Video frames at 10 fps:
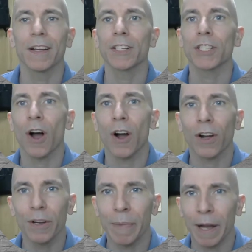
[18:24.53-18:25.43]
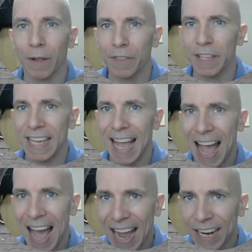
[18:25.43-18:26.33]
talk about the
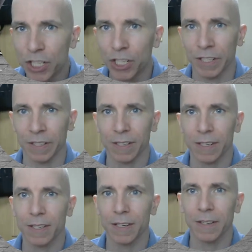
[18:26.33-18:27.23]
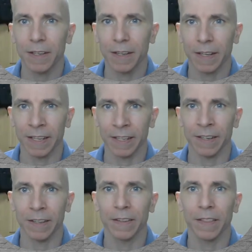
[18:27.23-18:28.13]
actions
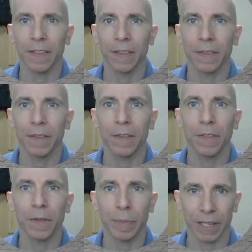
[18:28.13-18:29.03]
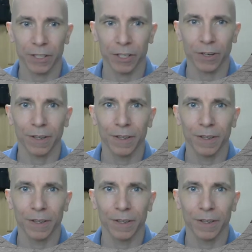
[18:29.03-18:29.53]
in the picture.